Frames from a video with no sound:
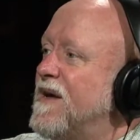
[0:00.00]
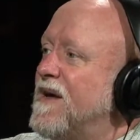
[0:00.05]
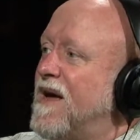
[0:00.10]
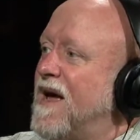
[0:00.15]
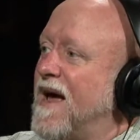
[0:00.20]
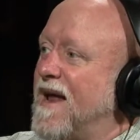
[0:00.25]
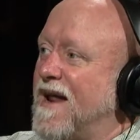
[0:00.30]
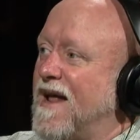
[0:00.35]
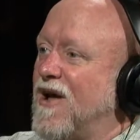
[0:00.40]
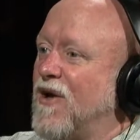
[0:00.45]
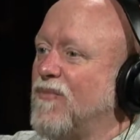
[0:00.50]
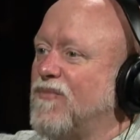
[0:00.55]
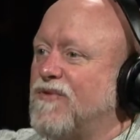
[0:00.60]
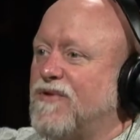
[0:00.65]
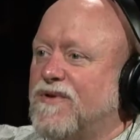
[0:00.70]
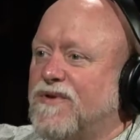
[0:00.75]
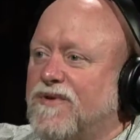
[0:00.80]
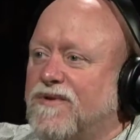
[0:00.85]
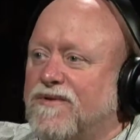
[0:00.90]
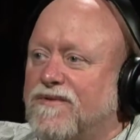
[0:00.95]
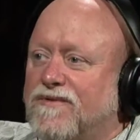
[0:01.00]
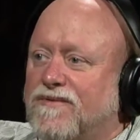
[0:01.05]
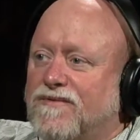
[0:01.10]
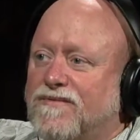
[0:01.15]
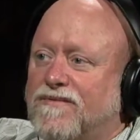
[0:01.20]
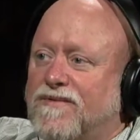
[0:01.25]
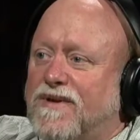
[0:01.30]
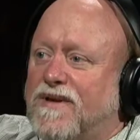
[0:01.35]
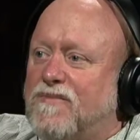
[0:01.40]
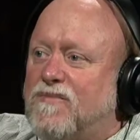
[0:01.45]
had helped to
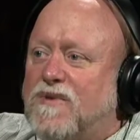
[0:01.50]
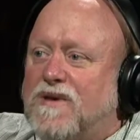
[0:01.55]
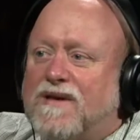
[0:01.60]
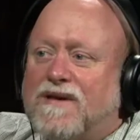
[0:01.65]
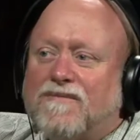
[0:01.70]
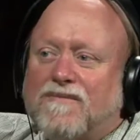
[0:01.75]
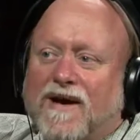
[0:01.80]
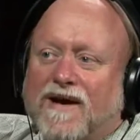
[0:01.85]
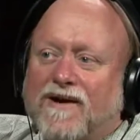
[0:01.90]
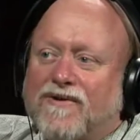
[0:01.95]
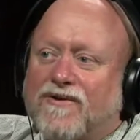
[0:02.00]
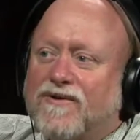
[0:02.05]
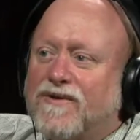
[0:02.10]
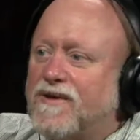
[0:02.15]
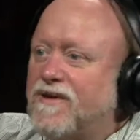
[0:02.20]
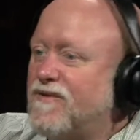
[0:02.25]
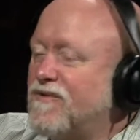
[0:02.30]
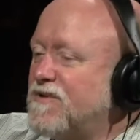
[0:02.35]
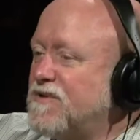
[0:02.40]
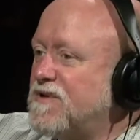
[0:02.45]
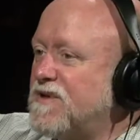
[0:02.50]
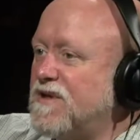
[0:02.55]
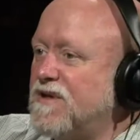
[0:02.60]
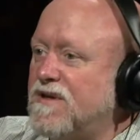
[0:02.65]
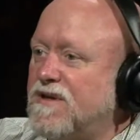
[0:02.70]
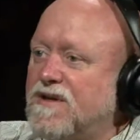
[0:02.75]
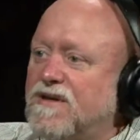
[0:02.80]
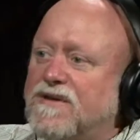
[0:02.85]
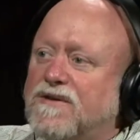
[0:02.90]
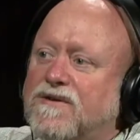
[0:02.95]
lead me in my early Christian
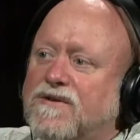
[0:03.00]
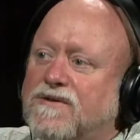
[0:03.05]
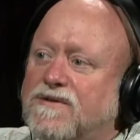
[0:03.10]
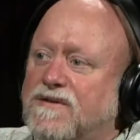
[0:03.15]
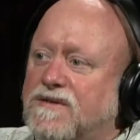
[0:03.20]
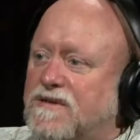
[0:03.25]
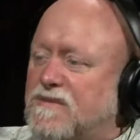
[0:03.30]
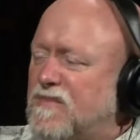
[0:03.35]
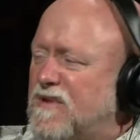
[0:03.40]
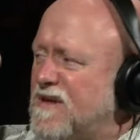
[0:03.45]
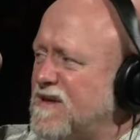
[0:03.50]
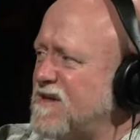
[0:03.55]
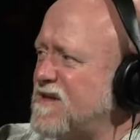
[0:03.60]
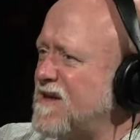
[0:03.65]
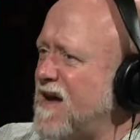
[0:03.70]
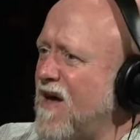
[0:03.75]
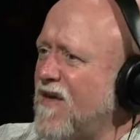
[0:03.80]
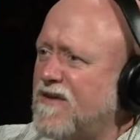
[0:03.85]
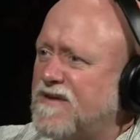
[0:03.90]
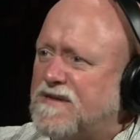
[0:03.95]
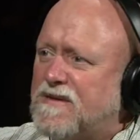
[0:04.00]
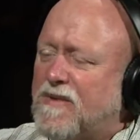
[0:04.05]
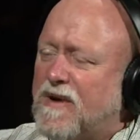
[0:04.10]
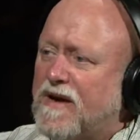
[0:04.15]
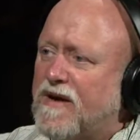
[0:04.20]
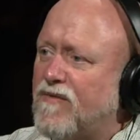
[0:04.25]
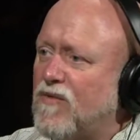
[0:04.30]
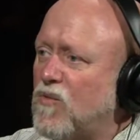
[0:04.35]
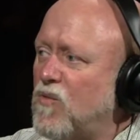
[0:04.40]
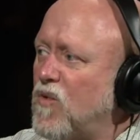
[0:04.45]
years. Has been as solid as
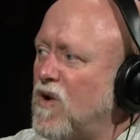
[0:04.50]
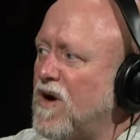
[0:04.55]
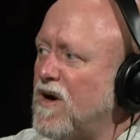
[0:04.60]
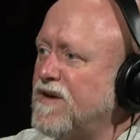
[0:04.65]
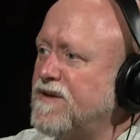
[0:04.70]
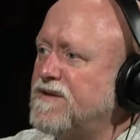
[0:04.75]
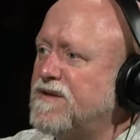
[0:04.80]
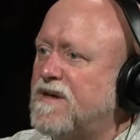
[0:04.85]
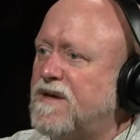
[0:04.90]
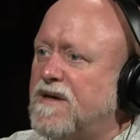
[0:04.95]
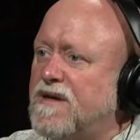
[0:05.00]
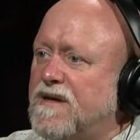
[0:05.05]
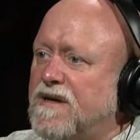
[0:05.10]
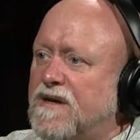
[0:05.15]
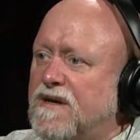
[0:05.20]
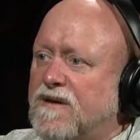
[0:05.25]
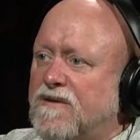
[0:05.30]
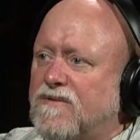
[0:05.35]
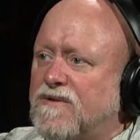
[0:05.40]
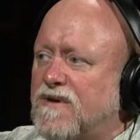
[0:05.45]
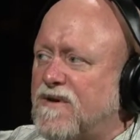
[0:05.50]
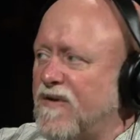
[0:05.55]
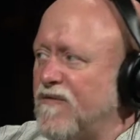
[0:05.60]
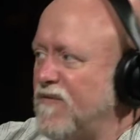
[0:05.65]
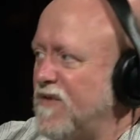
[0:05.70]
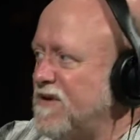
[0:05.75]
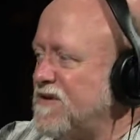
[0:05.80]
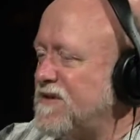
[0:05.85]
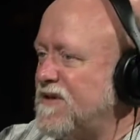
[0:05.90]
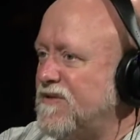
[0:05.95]
anybody ever was.
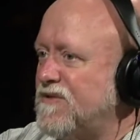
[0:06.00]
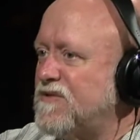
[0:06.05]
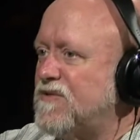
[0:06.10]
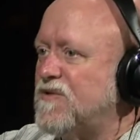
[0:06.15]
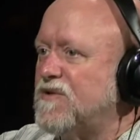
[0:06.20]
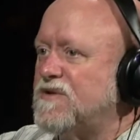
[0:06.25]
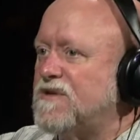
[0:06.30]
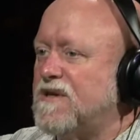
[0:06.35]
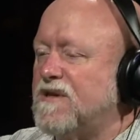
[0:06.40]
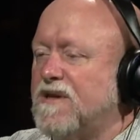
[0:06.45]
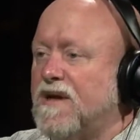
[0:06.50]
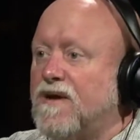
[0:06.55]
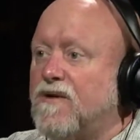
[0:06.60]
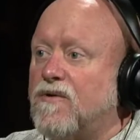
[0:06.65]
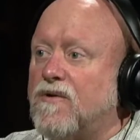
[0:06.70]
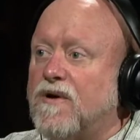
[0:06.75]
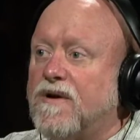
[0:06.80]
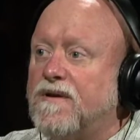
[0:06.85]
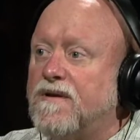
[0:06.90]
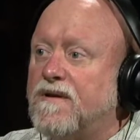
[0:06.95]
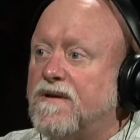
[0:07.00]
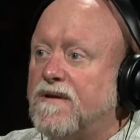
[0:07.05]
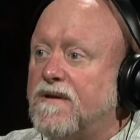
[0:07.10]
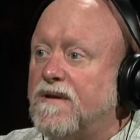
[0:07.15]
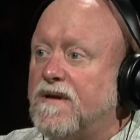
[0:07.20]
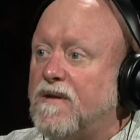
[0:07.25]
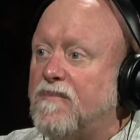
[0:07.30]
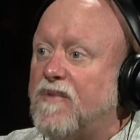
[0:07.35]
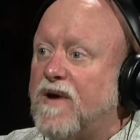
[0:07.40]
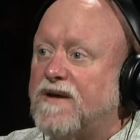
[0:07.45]
Convinced he was Christian later on
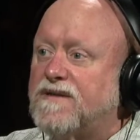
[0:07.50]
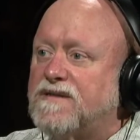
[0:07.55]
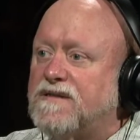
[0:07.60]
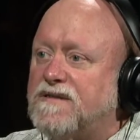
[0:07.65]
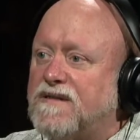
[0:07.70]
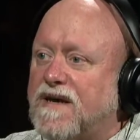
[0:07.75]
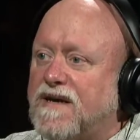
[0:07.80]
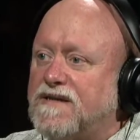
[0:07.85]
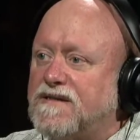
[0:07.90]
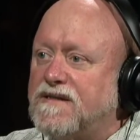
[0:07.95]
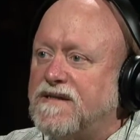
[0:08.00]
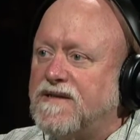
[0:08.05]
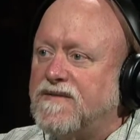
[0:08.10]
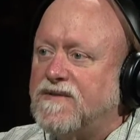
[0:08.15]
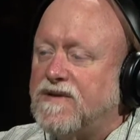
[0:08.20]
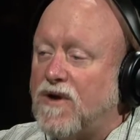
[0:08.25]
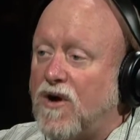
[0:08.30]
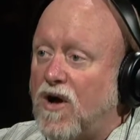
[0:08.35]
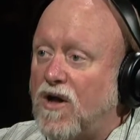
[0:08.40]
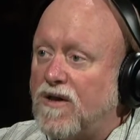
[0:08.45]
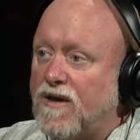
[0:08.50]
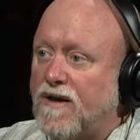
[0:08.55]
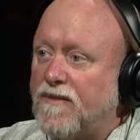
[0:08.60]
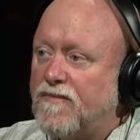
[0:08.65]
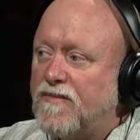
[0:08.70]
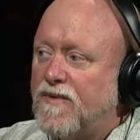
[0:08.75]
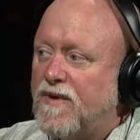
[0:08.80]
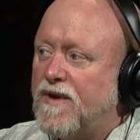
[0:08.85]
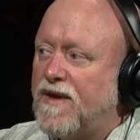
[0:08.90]
he apostatizes and gives it all up.